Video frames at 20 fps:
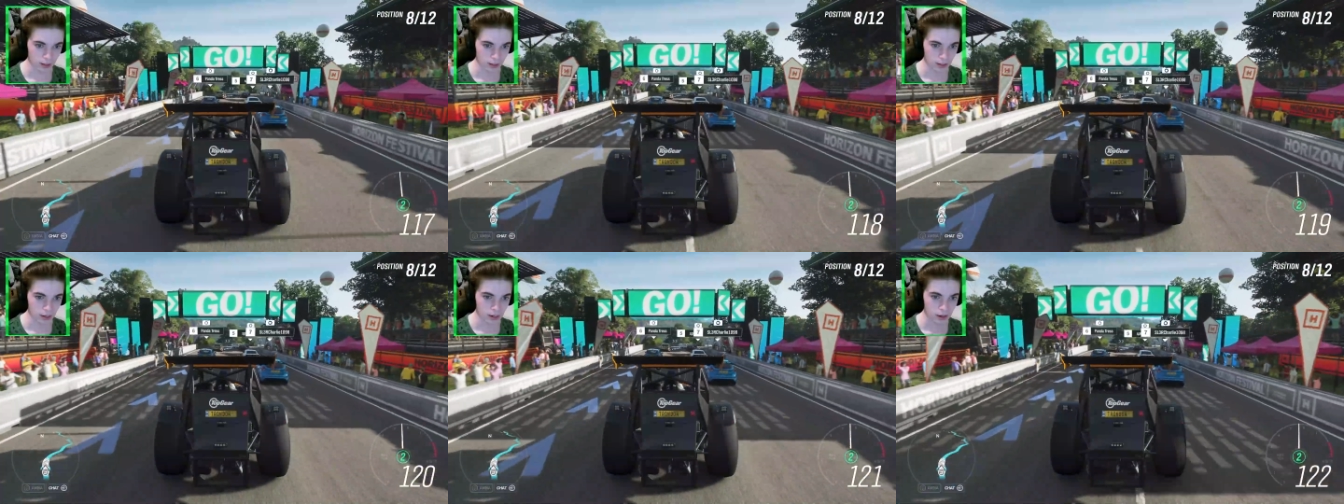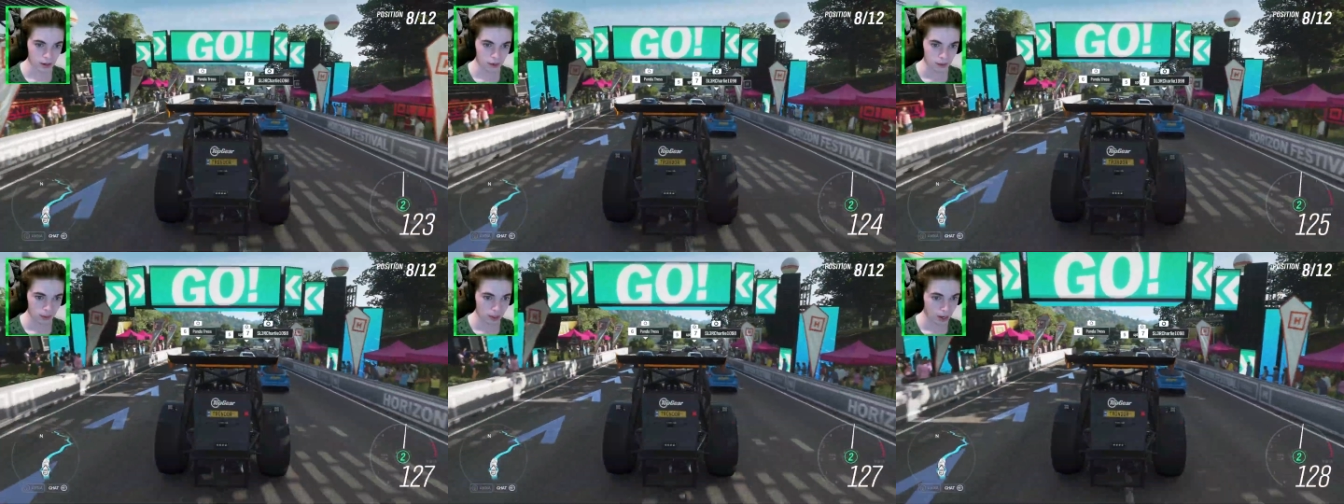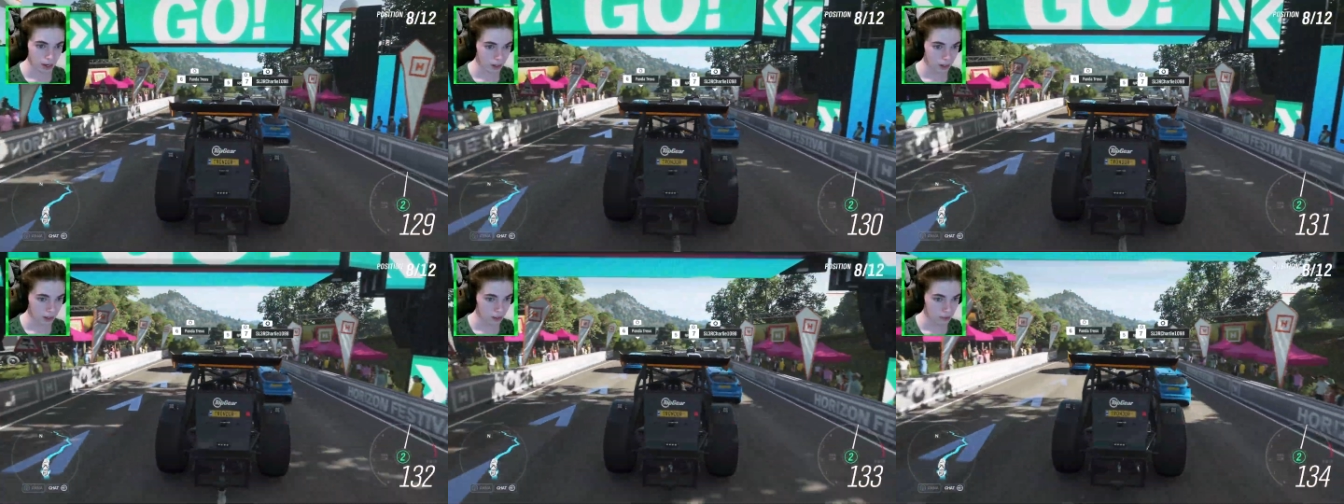Now,
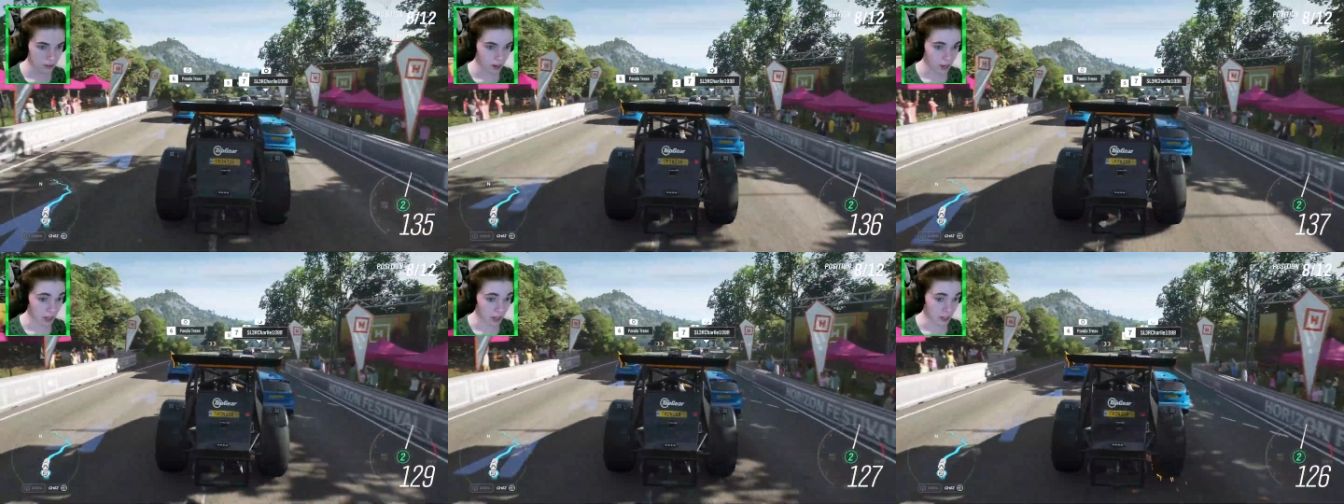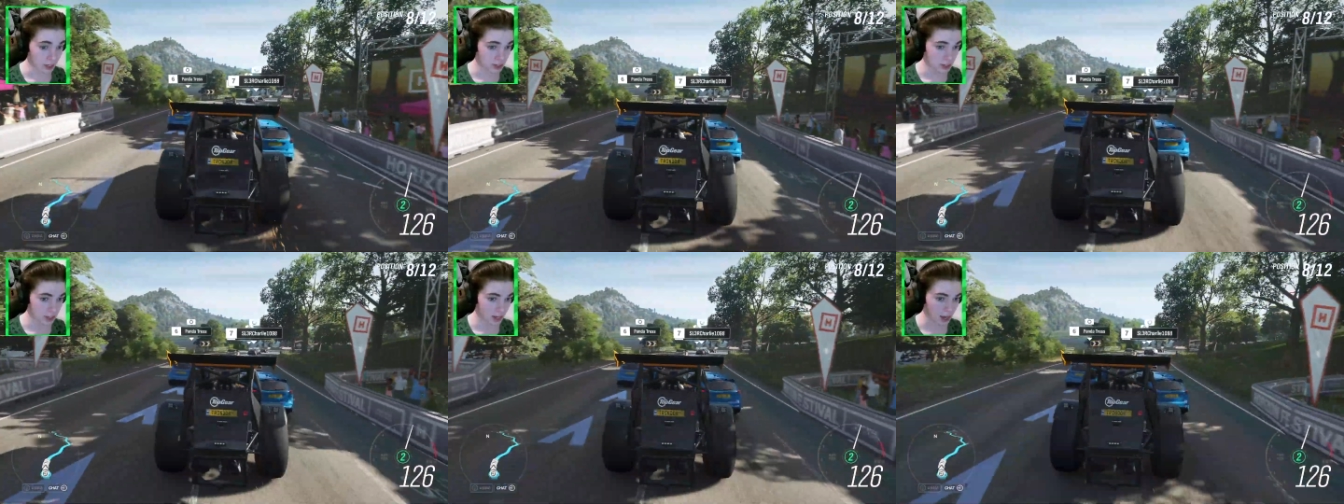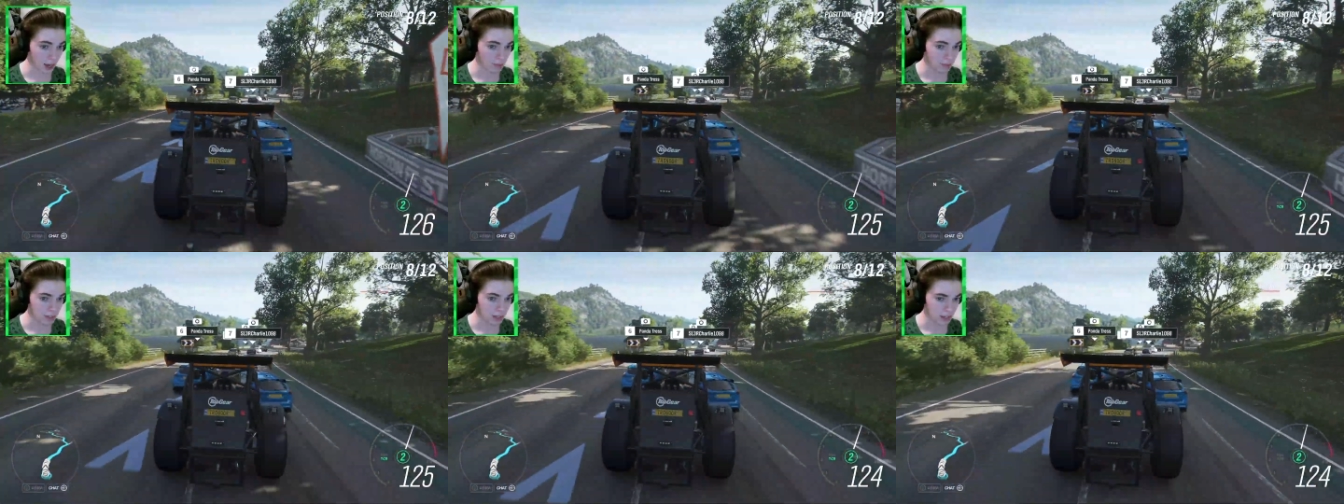luckily for us, the
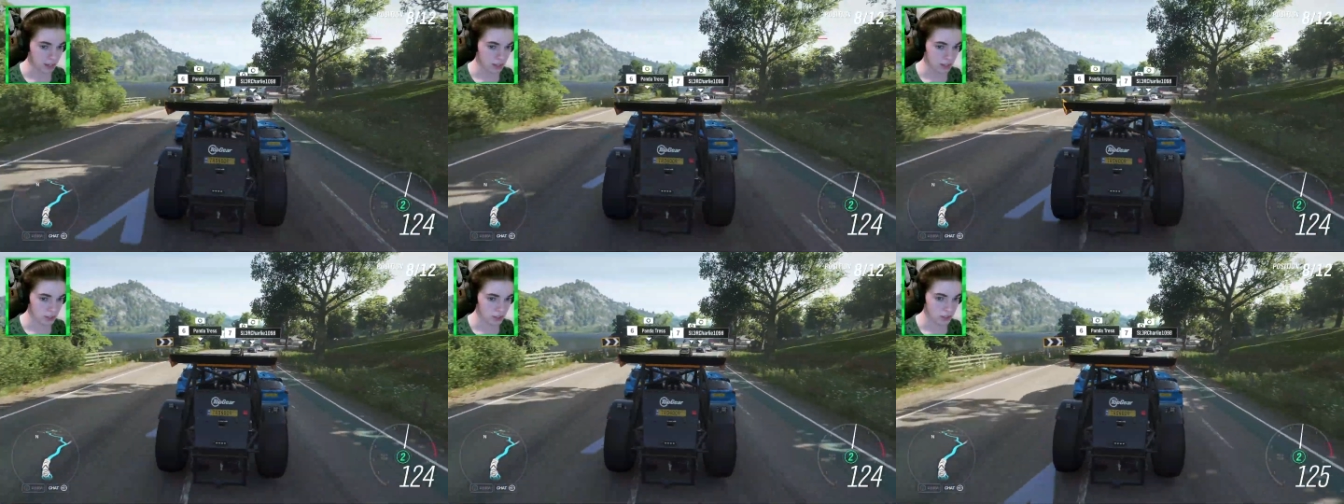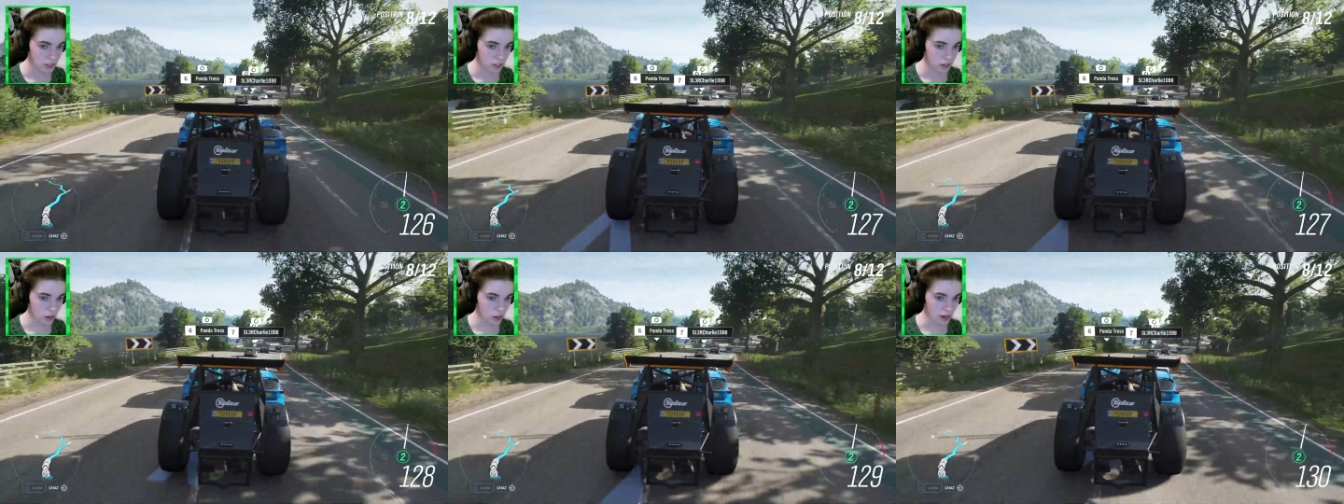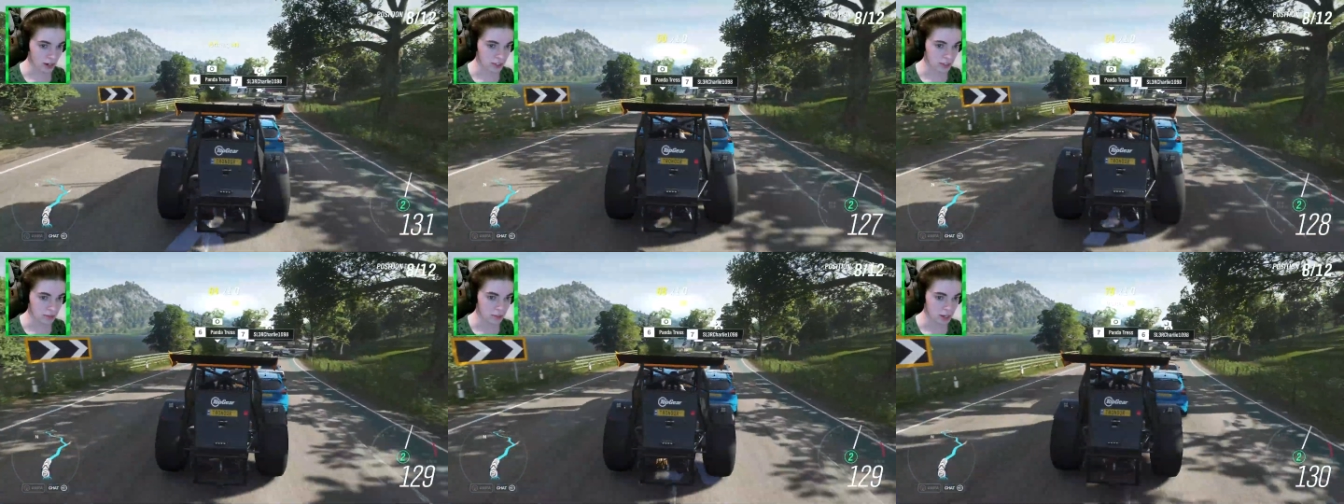game does
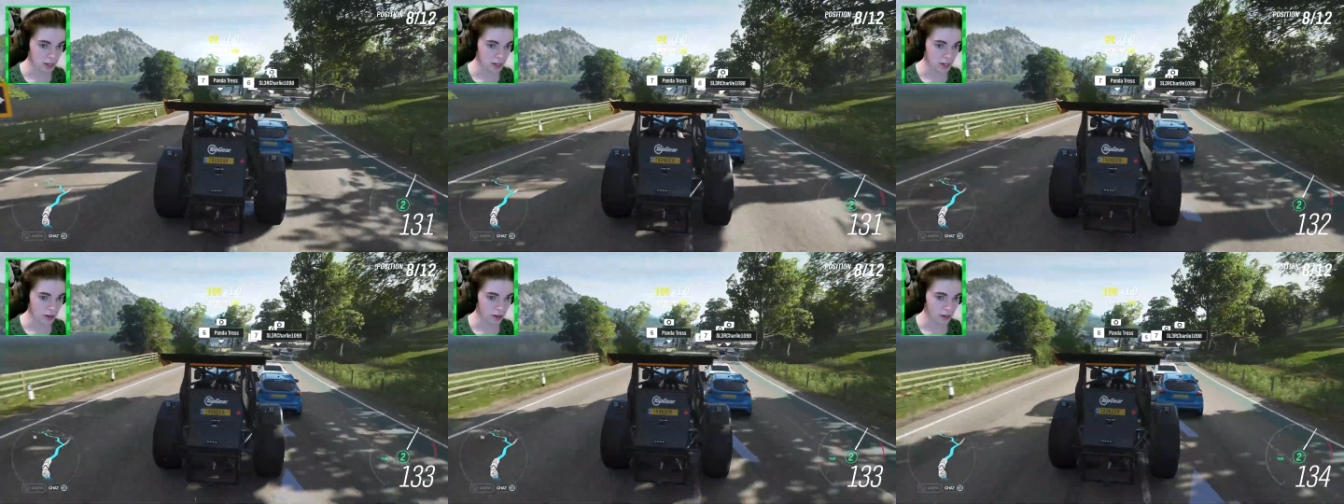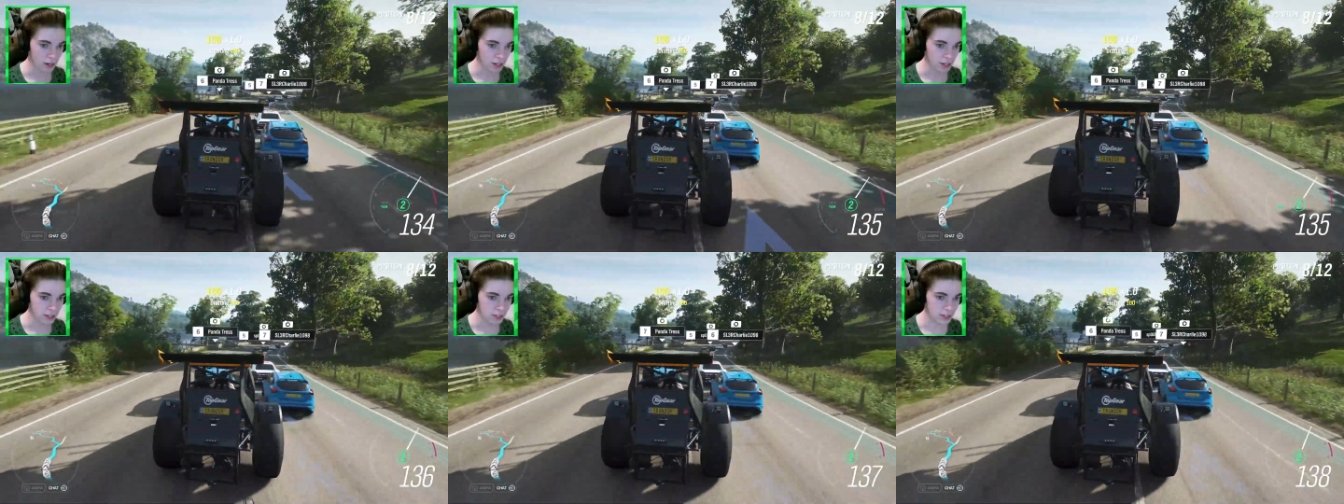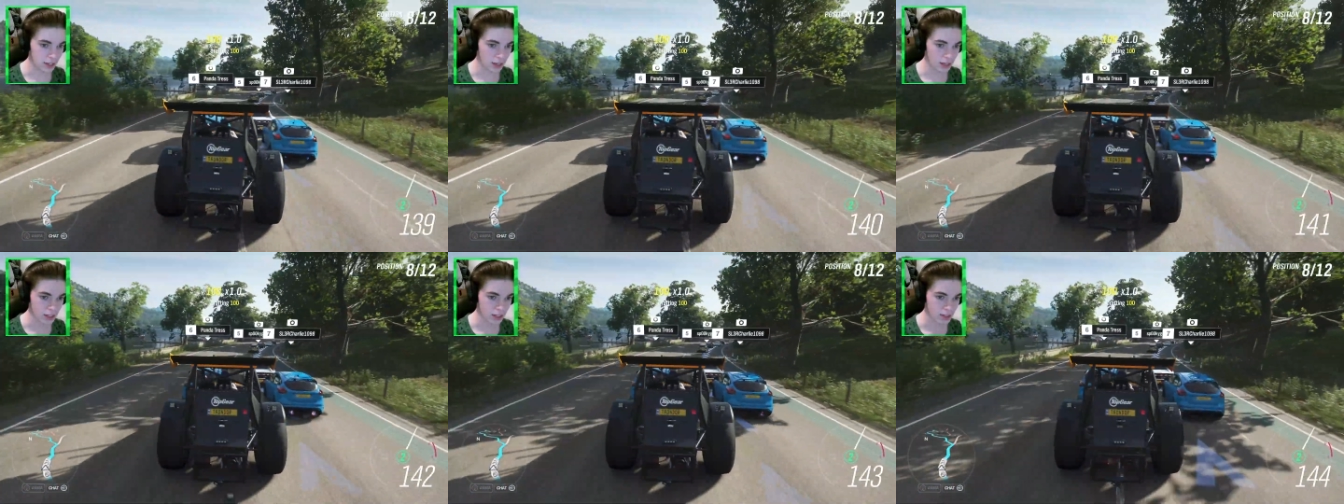like to be nice
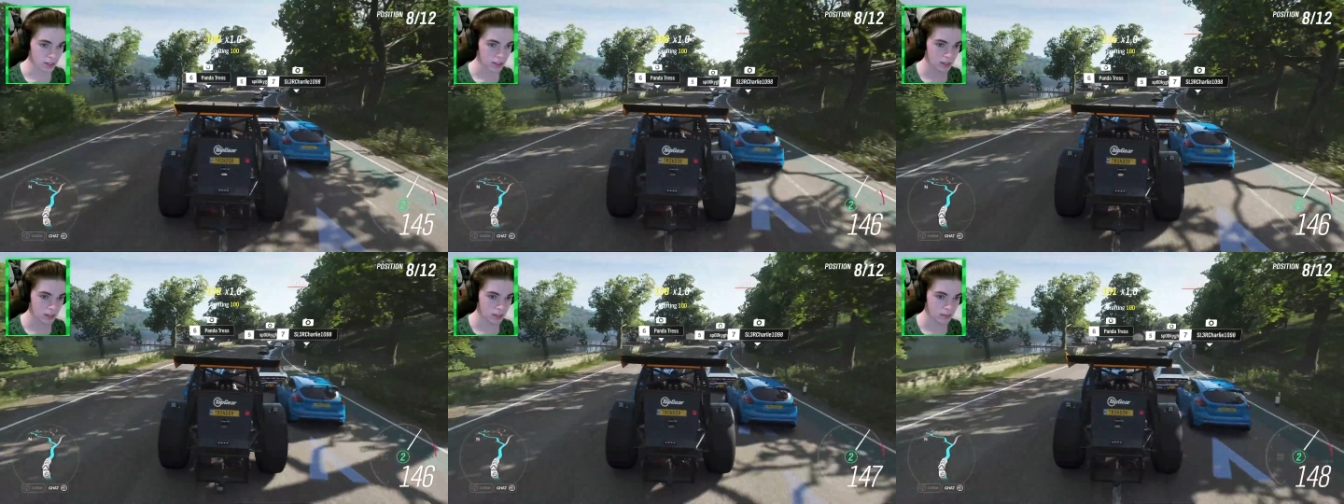and